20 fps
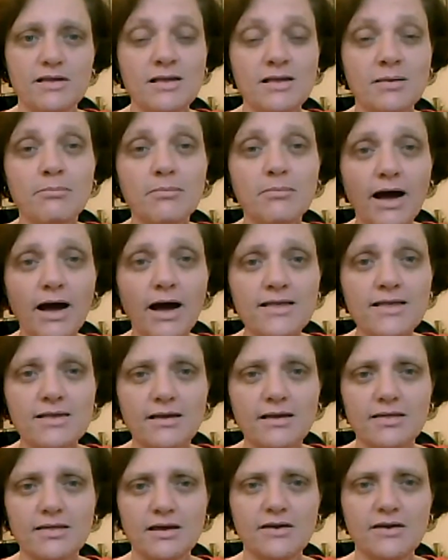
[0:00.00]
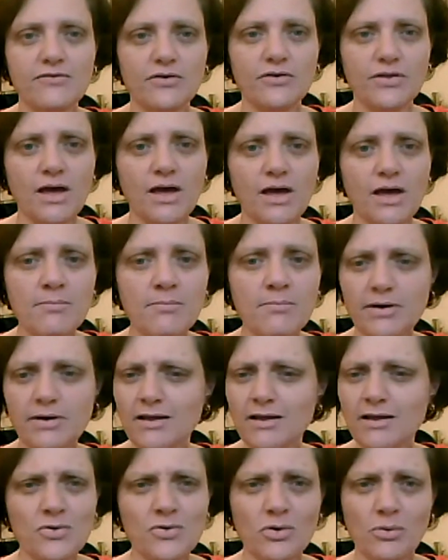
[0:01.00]
It's a mindset thing for them, but
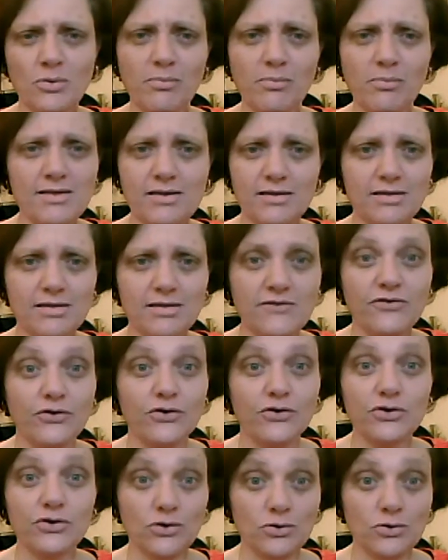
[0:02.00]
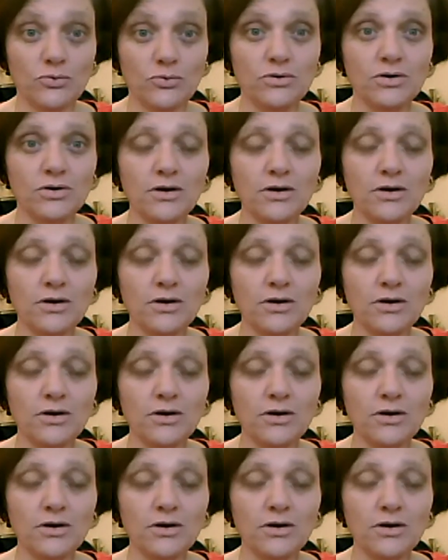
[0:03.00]
it's also a mindset thing for you,